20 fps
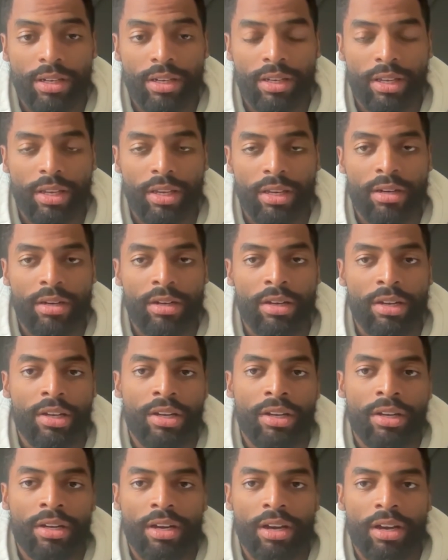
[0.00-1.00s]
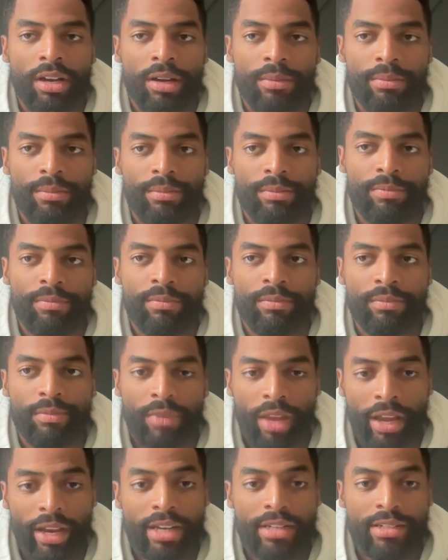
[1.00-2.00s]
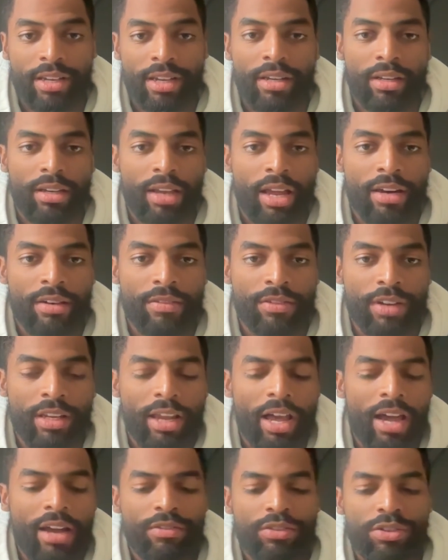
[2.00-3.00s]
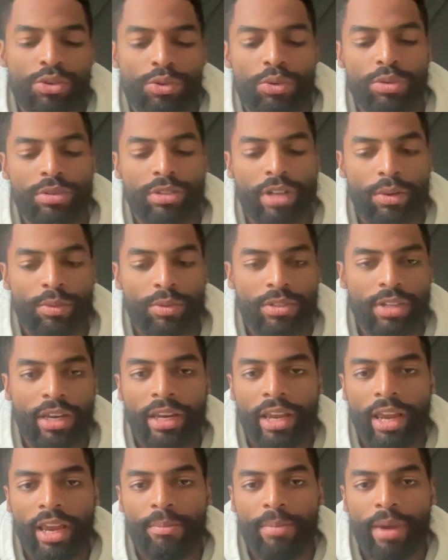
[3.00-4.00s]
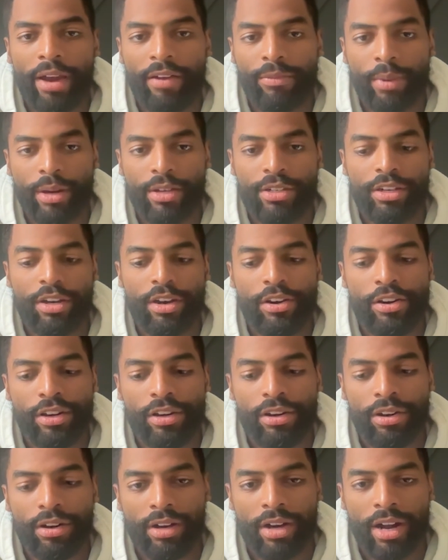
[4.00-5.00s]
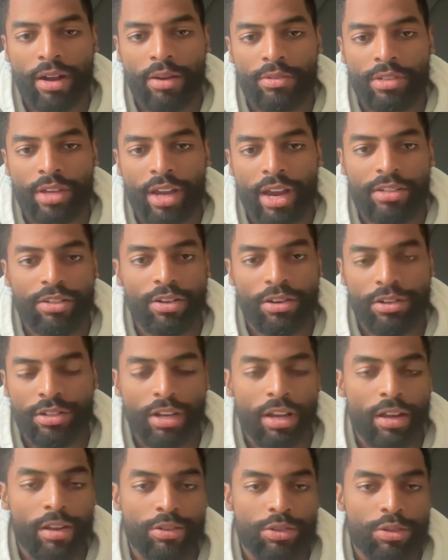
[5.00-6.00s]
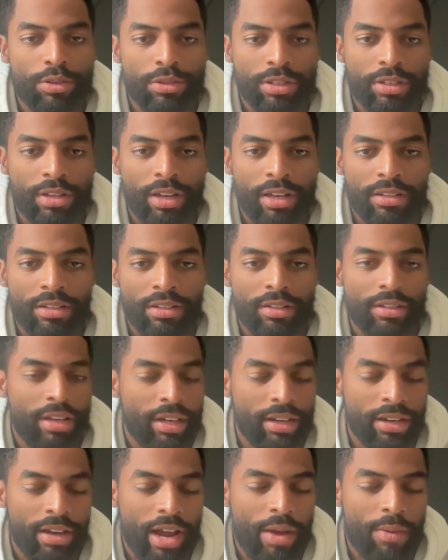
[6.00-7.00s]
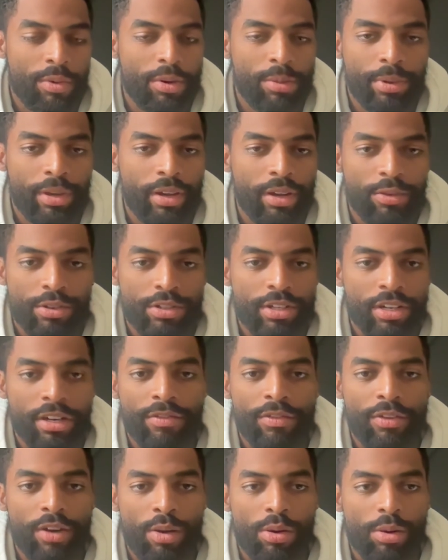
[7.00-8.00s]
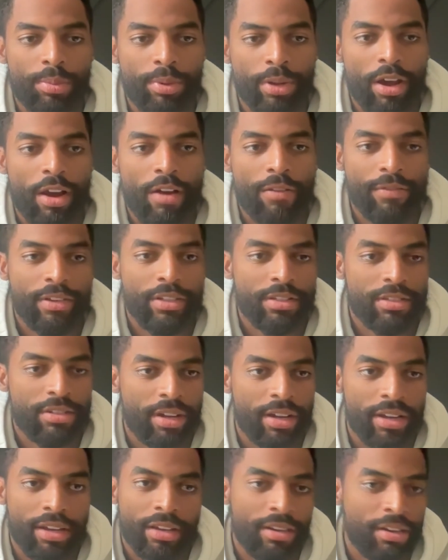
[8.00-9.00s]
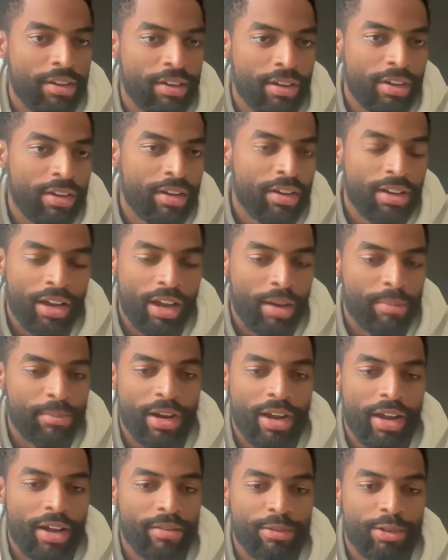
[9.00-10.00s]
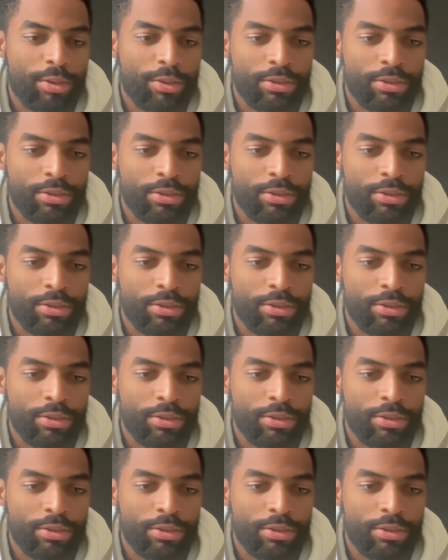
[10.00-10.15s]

And then like I said, a lot of schools, like once I came back from my senior year and I started telling schools like, look, like I want to play a receiver, I want to play offense, like I'm not